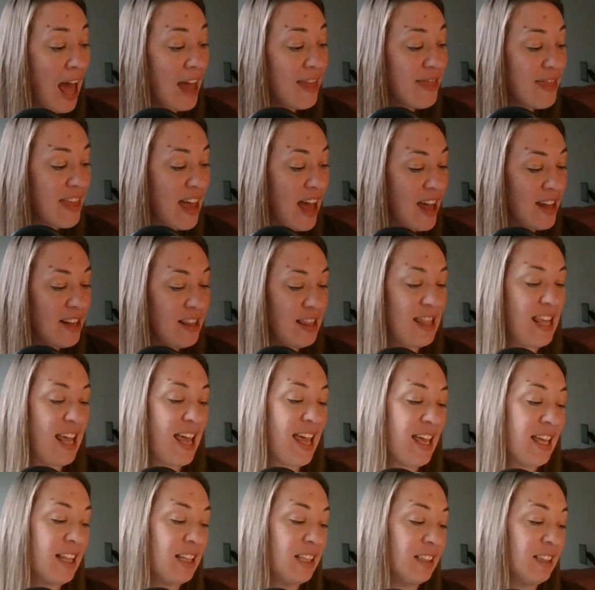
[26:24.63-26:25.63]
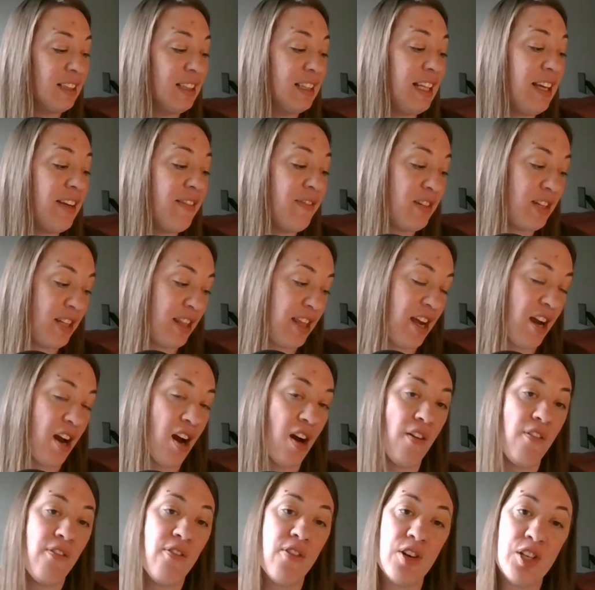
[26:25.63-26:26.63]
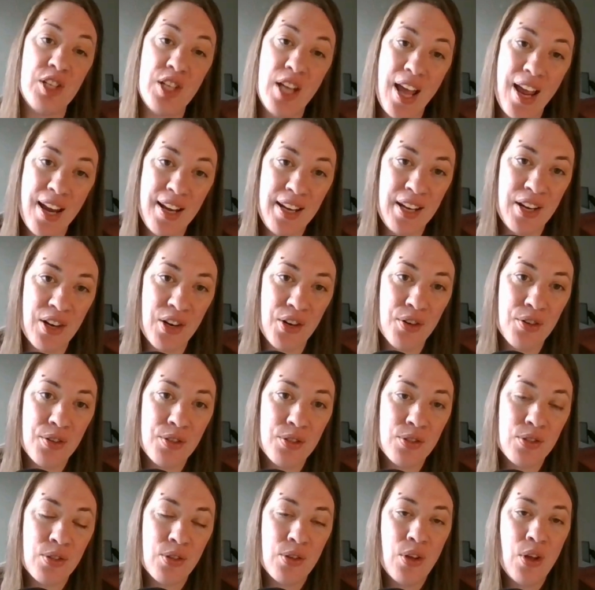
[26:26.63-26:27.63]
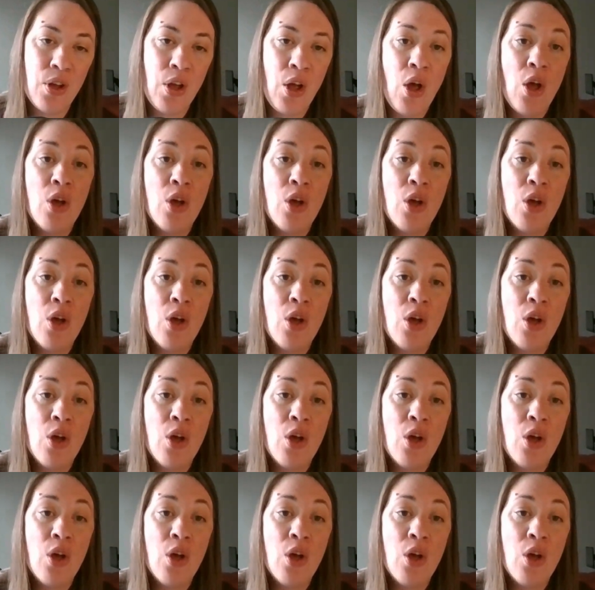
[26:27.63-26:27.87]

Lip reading: And then they lived there for 10 years.